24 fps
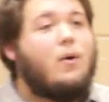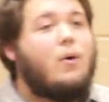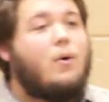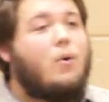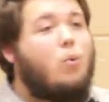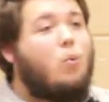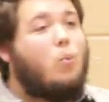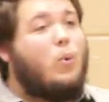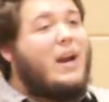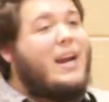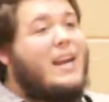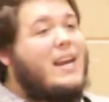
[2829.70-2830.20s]

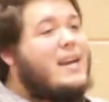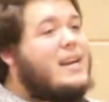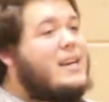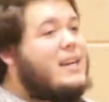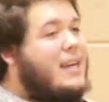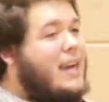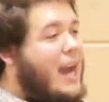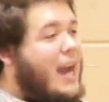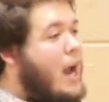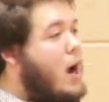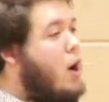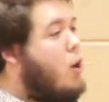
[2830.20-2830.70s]
we didn't
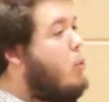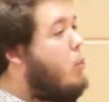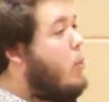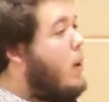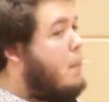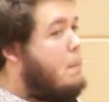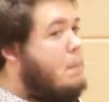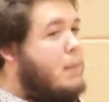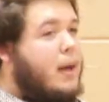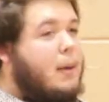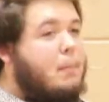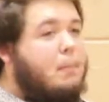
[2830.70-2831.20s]
care
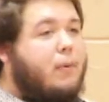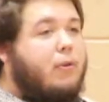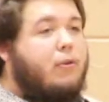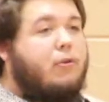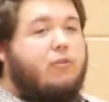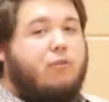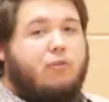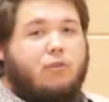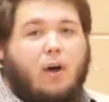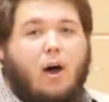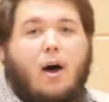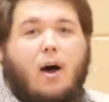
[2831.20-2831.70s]
what people
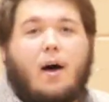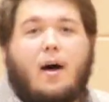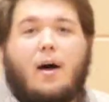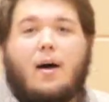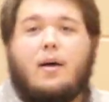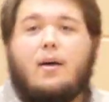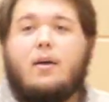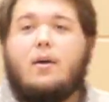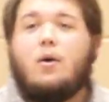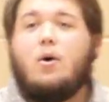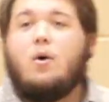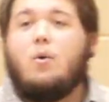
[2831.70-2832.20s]
saw
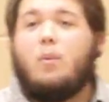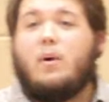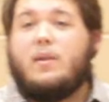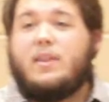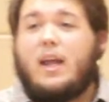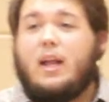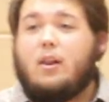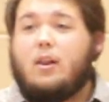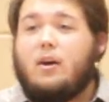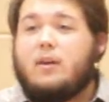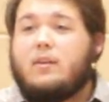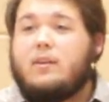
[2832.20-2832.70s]
when they
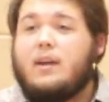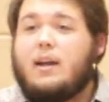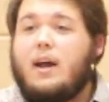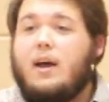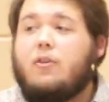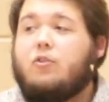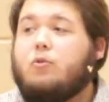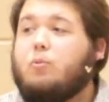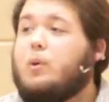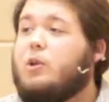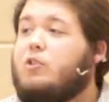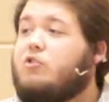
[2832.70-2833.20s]
looked at
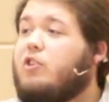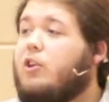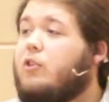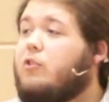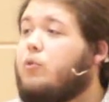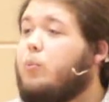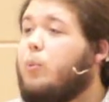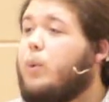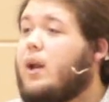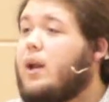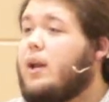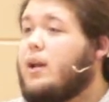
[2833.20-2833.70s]
us? We just
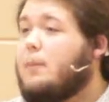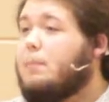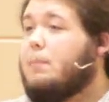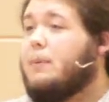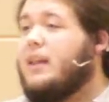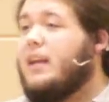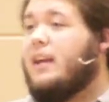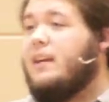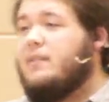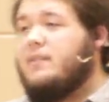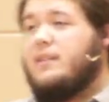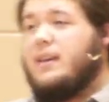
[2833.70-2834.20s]
wanted to
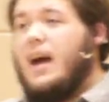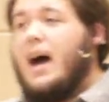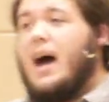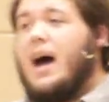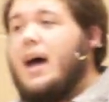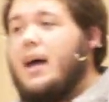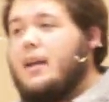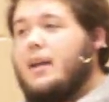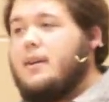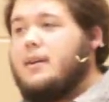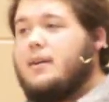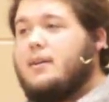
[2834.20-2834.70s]
please
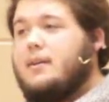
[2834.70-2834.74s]
God.